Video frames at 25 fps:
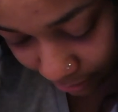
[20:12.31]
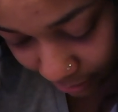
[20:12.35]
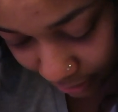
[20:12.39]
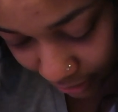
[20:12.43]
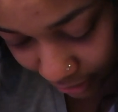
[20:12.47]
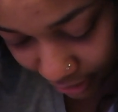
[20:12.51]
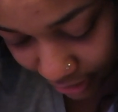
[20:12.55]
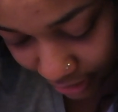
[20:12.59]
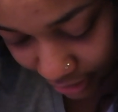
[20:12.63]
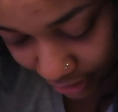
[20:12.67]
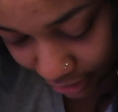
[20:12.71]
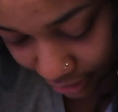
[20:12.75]

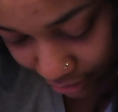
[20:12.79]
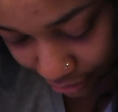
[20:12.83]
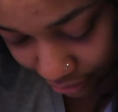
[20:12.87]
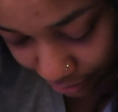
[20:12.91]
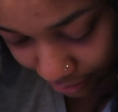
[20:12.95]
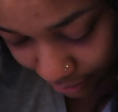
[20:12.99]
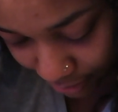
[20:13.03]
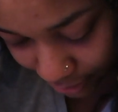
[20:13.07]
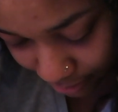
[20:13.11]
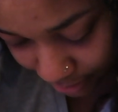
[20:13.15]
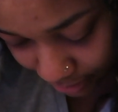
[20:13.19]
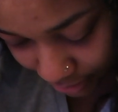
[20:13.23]
wanted to do,
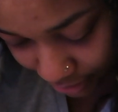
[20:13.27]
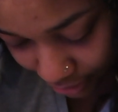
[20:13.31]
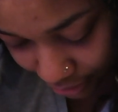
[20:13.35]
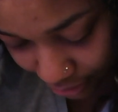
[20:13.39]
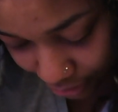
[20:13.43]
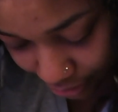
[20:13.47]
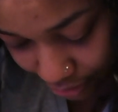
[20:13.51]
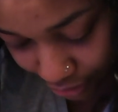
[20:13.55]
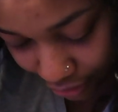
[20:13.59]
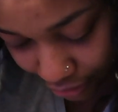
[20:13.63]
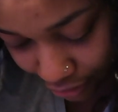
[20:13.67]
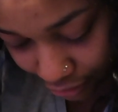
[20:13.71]
which was
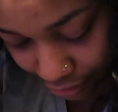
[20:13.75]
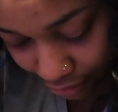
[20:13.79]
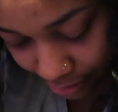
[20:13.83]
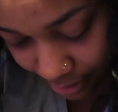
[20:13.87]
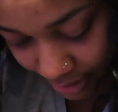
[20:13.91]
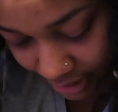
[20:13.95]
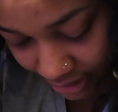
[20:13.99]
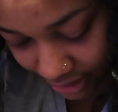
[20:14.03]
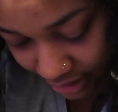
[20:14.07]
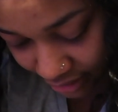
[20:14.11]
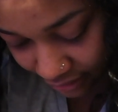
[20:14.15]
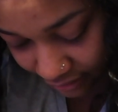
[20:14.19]
YouTube
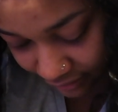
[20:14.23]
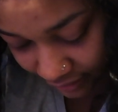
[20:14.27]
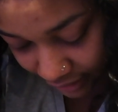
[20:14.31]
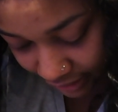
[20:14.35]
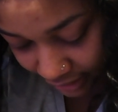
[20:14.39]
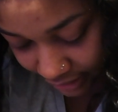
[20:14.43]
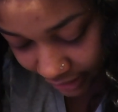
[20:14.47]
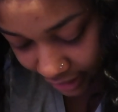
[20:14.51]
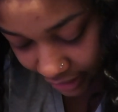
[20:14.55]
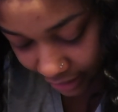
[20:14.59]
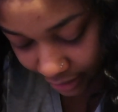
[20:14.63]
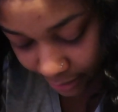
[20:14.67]
and stuff
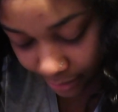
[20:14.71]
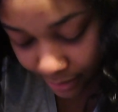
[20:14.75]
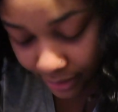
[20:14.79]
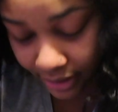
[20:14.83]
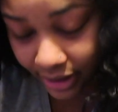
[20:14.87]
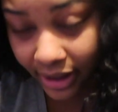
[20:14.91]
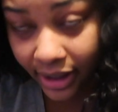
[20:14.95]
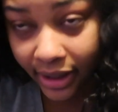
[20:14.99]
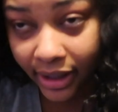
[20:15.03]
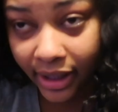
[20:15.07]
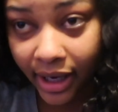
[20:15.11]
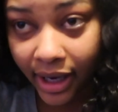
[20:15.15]
like that when
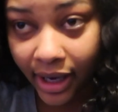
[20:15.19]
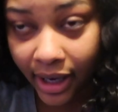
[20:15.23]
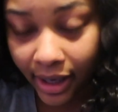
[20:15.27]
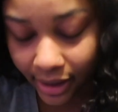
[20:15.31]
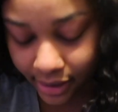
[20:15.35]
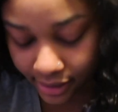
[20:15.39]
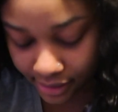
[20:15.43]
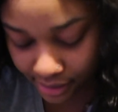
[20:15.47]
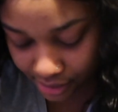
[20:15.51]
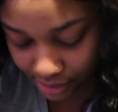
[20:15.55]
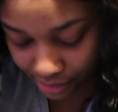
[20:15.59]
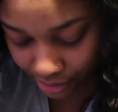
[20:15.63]
I got
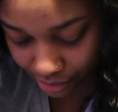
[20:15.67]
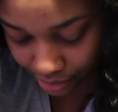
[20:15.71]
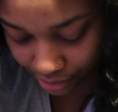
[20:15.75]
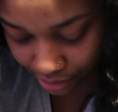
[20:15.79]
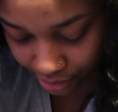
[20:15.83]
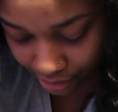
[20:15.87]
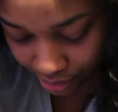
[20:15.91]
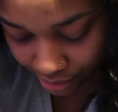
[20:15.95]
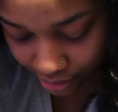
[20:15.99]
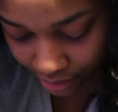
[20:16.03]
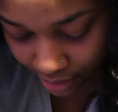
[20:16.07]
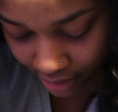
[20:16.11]
out of
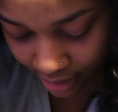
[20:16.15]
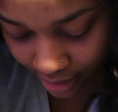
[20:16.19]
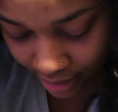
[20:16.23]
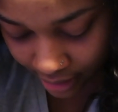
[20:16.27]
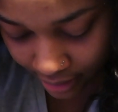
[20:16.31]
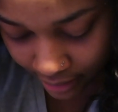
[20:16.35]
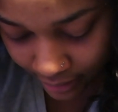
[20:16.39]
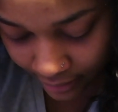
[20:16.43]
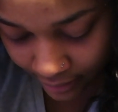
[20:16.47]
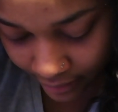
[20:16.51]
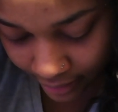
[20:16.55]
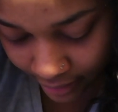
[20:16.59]
school.
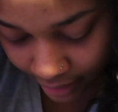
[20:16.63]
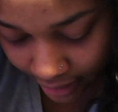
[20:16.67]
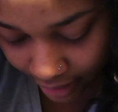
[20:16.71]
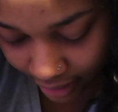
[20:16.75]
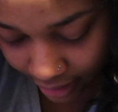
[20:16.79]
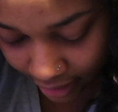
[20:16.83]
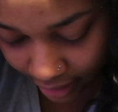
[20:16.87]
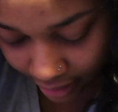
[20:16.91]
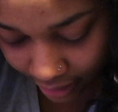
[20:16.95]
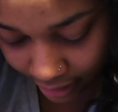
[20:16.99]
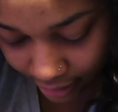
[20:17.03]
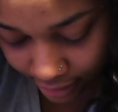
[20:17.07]

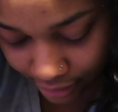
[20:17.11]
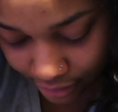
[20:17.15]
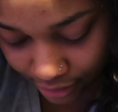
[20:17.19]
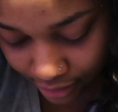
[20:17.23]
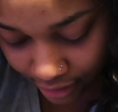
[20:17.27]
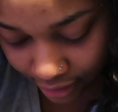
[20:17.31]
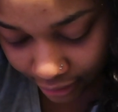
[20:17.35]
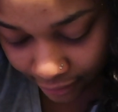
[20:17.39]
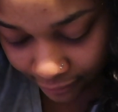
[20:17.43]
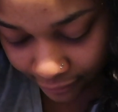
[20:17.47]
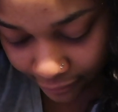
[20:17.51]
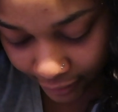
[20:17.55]
And, you
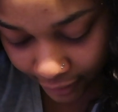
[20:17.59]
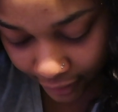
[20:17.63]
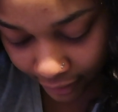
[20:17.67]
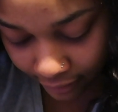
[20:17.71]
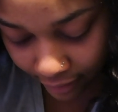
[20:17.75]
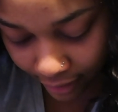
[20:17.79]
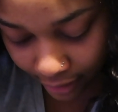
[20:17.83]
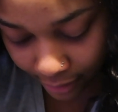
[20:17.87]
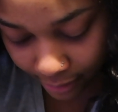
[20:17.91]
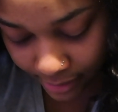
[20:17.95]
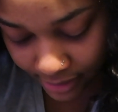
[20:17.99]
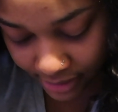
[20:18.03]
know, figure
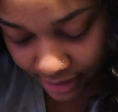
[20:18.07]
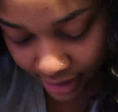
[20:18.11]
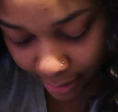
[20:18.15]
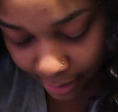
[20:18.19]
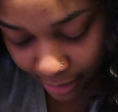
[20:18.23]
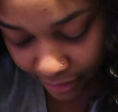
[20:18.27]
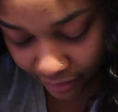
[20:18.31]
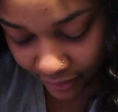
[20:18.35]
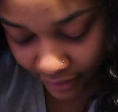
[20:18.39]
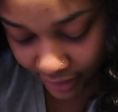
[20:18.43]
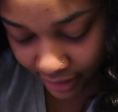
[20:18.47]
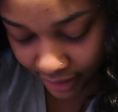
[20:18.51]
out what type
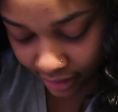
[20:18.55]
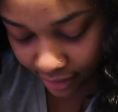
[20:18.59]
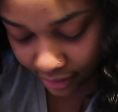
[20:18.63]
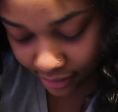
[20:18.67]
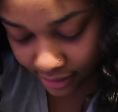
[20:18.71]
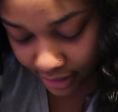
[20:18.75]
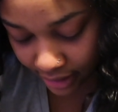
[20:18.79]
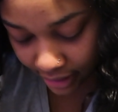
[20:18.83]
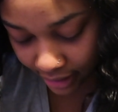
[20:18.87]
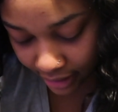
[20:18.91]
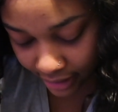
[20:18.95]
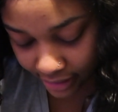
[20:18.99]
of
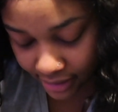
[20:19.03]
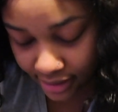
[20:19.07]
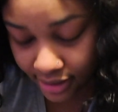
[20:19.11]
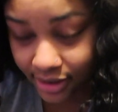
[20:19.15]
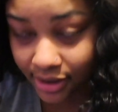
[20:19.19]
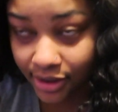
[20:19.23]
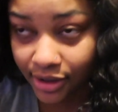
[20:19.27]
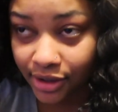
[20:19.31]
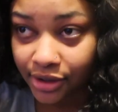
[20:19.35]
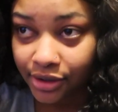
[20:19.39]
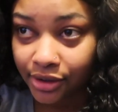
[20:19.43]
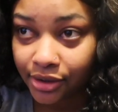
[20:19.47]
videos I like to
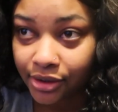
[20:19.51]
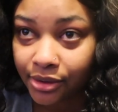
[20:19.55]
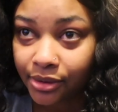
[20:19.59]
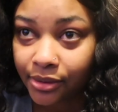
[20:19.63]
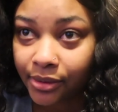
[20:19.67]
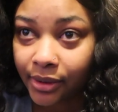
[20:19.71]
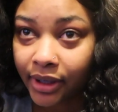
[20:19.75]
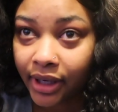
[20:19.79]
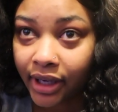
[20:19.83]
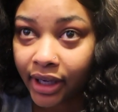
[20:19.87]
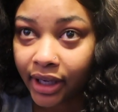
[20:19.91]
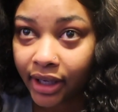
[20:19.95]

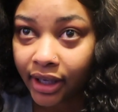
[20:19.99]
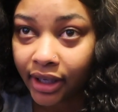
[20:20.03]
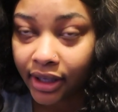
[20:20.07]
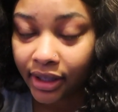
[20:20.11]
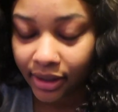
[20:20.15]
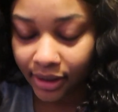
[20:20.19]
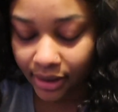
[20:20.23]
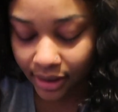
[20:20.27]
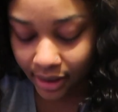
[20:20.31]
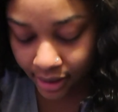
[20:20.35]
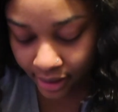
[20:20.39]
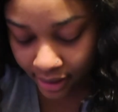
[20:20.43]
do
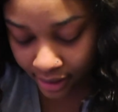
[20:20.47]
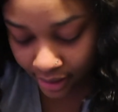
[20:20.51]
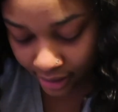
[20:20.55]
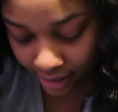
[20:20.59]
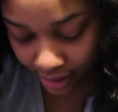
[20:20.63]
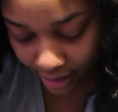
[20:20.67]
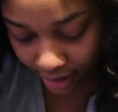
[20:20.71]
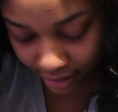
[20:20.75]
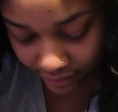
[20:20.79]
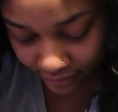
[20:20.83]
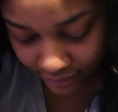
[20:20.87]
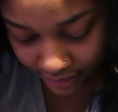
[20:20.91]
and
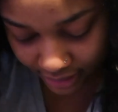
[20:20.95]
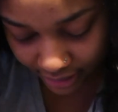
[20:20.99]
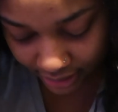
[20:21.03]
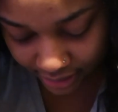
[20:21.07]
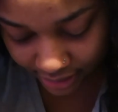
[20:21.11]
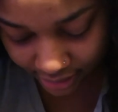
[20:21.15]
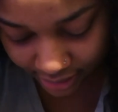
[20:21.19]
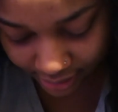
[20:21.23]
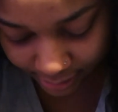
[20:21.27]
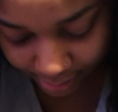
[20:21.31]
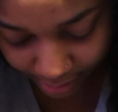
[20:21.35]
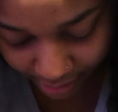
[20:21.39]

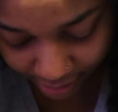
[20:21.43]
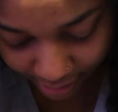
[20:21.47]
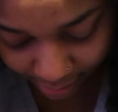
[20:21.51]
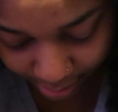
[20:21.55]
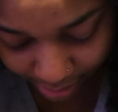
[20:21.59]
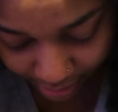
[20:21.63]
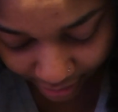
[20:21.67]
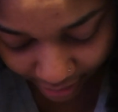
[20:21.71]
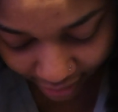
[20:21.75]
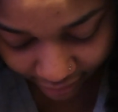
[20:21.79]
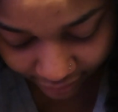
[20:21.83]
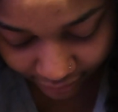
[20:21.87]
everything. Just make a
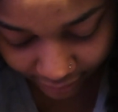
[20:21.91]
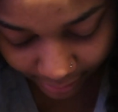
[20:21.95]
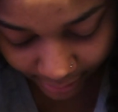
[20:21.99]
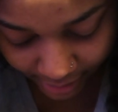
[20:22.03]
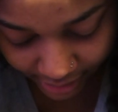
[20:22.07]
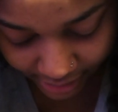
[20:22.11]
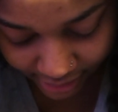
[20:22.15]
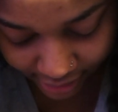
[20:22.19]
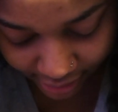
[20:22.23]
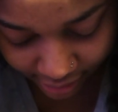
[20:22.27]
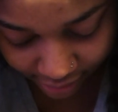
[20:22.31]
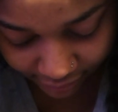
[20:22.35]
plan for
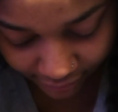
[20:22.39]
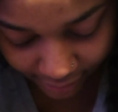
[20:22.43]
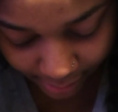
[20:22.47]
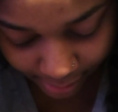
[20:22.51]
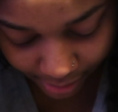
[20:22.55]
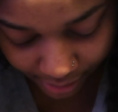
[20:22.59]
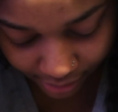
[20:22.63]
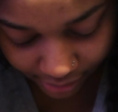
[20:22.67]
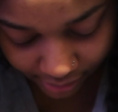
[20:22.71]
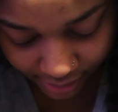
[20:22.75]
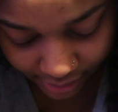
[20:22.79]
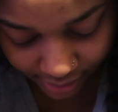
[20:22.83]
myself and
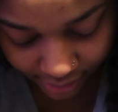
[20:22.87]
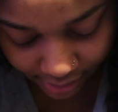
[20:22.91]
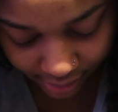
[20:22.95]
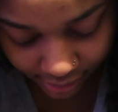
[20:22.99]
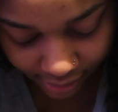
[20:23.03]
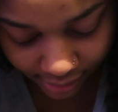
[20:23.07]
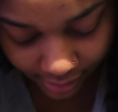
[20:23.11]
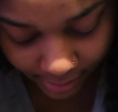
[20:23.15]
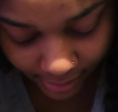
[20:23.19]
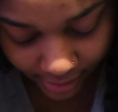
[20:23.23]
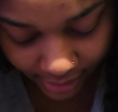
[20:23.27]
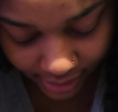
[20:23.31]
post a
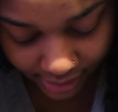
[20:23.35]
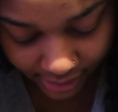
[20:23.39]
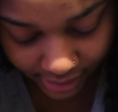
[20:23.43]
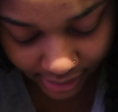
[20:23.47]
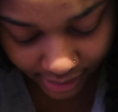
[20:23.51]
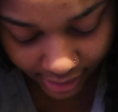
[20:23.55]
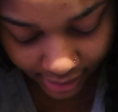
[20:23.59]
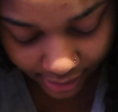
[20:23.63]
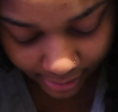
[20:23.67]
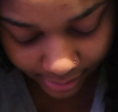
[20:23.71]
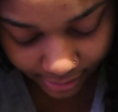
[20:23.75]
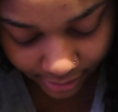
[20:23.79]
certain amount of
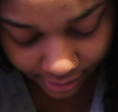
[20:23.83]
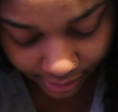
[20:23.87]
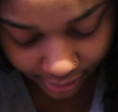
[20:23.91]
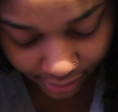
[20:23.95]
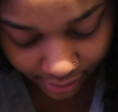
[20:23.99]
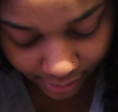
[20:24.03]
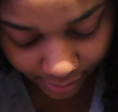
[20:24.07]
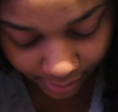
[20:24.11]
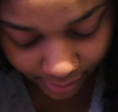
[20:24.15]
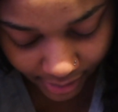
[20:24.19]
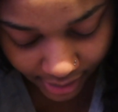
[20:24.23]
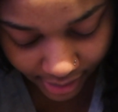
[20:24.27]
times
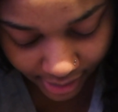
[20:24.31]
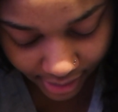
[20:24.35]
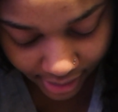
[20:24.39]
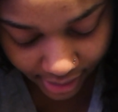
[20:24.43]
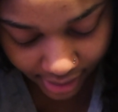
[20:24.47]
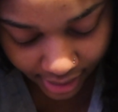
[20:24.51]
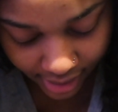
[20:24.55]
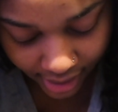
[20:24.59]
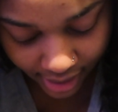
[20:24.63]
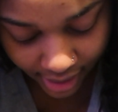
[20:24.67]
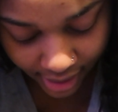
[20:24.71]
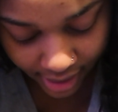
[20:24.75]
during the
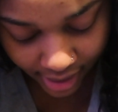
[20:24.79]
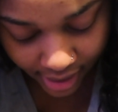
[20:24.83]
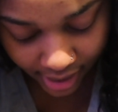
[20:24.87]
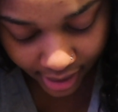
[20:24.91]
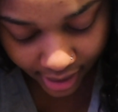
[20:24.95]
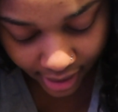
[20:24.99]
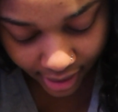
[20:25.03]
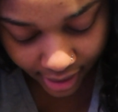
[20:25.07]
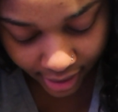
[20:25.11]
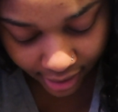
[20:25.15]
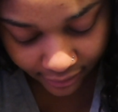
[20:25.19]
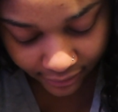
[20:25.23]
week
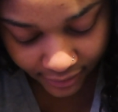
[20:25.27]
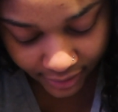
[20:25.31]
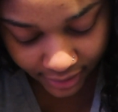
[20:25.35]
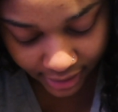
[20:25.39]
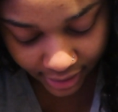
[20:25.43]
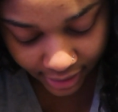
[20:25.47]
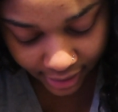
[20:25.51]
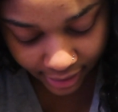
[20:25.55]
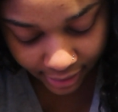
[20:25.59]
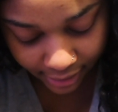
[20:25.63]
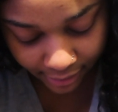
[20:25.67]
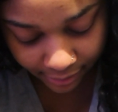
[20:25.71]
and
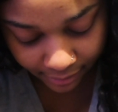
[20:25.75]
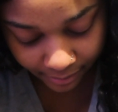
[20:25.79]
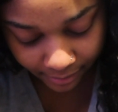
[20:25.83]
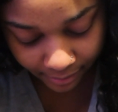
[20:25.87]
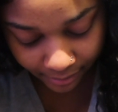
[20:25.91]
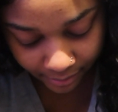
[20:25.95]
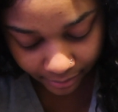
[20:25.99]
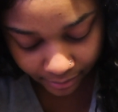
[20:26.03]
everything.